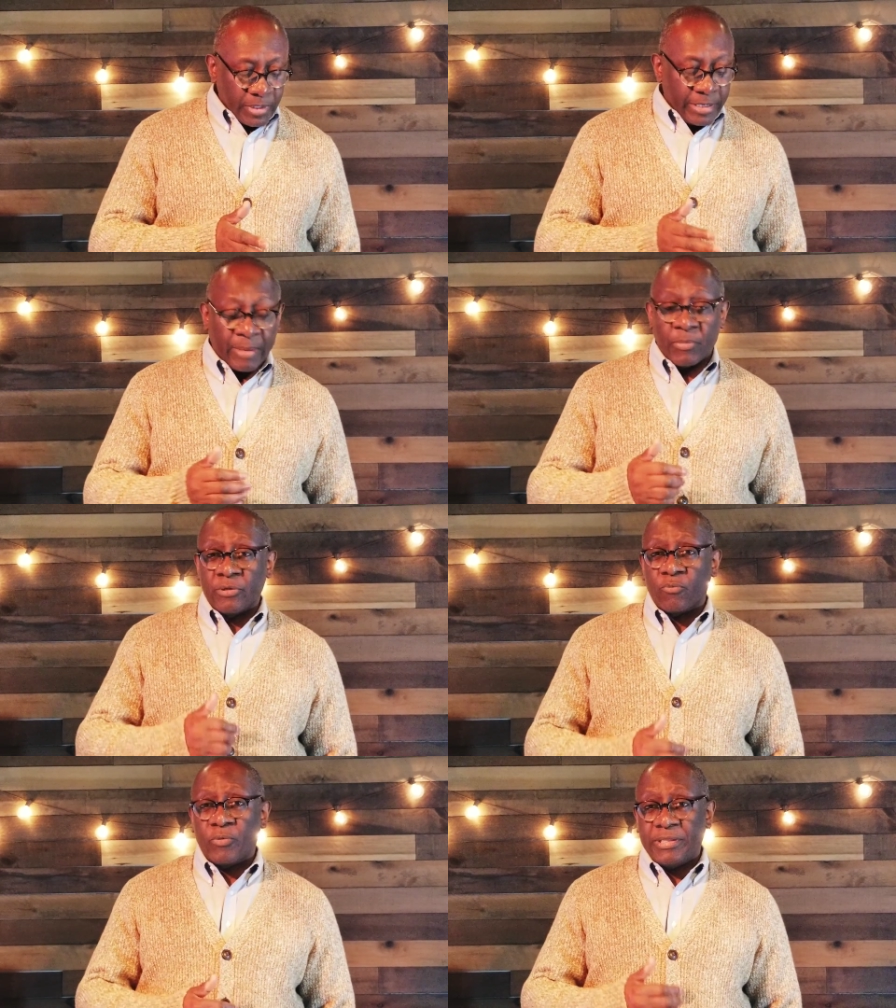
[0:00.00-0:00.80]
and I'm going
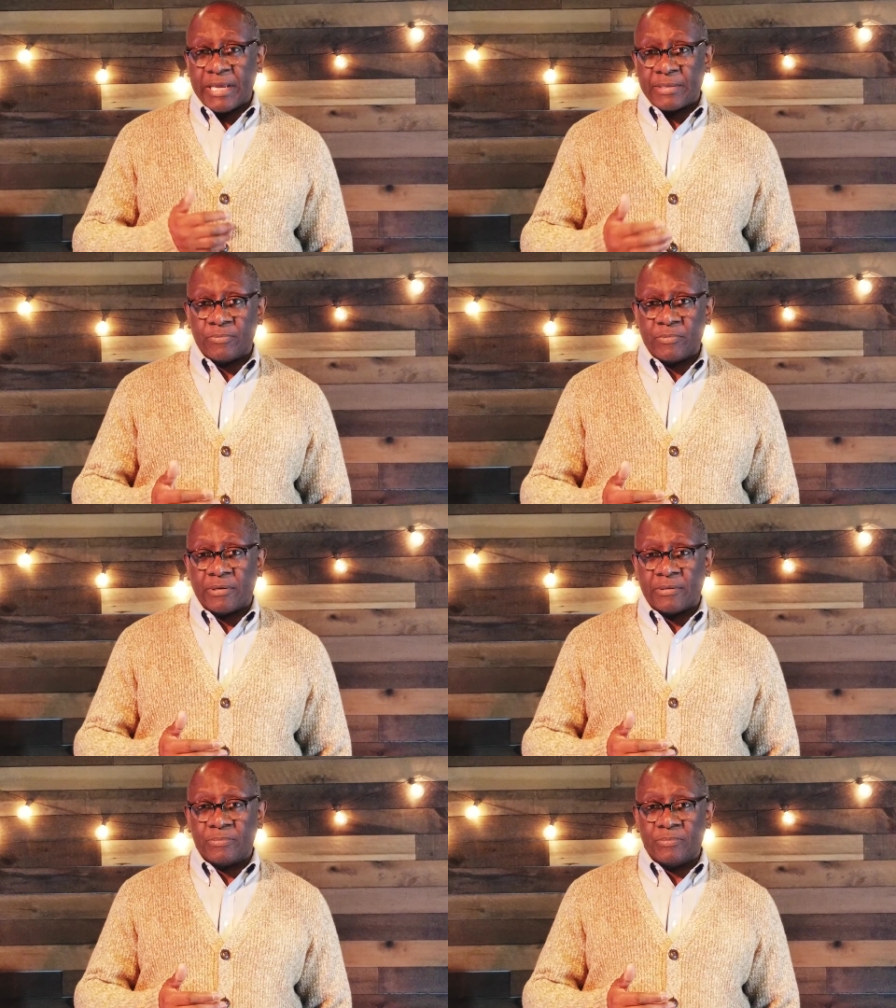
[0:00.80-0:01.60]
to read that
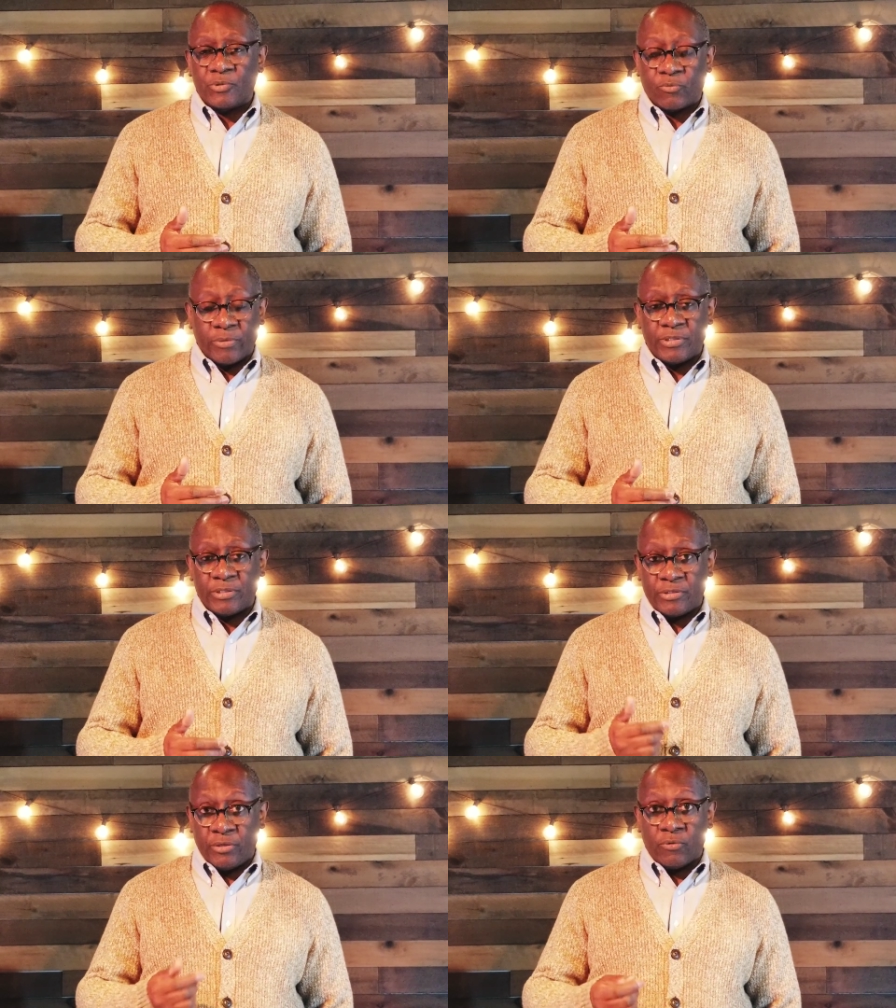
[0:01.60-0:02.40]
uh, scripture
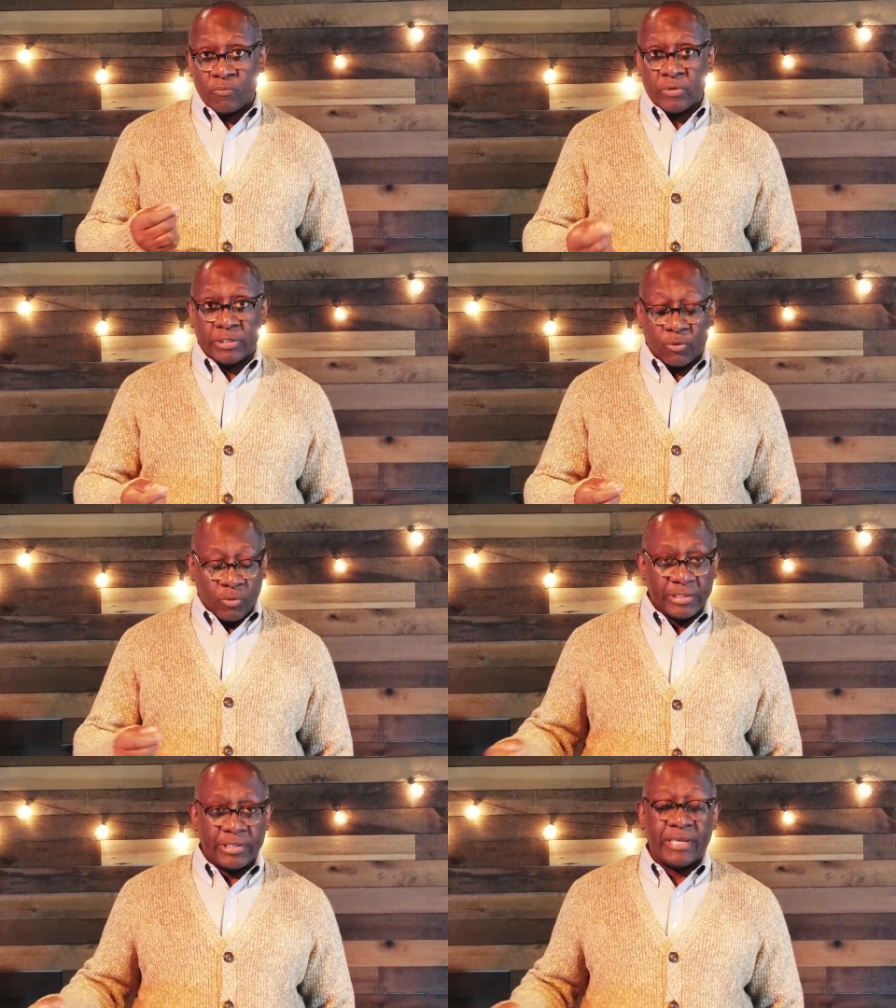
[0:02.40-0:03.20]
to you really
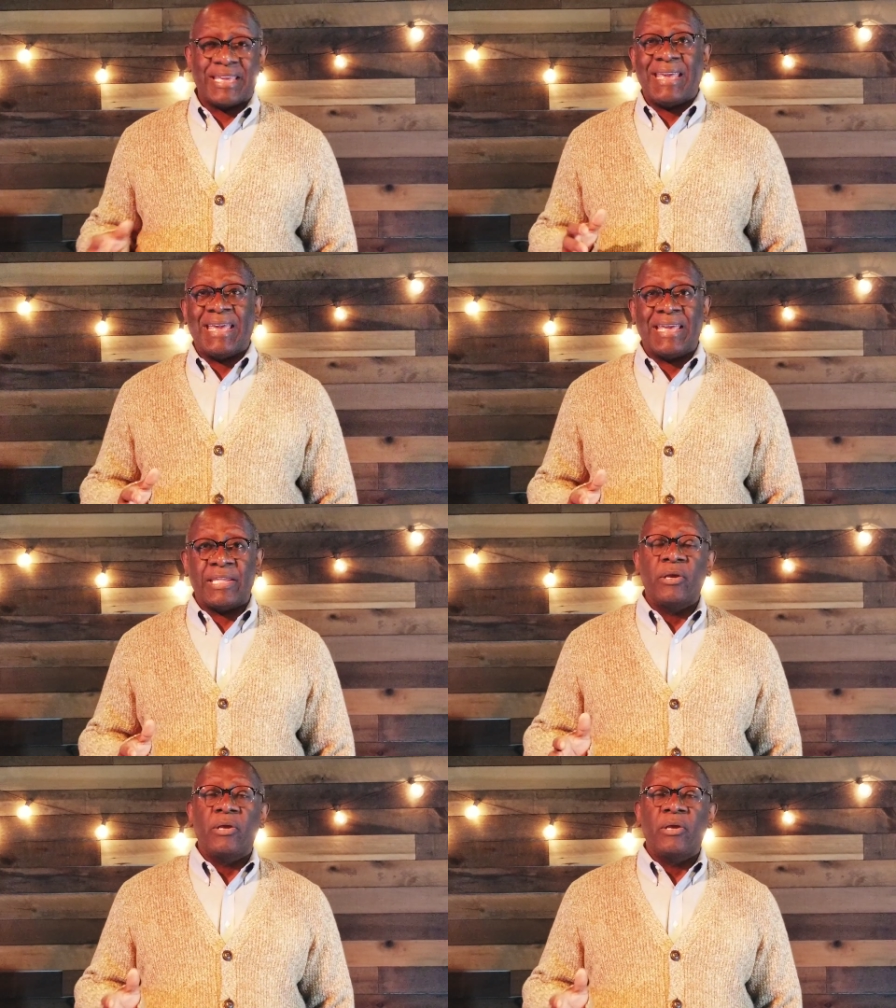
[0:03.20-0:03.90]
quickly again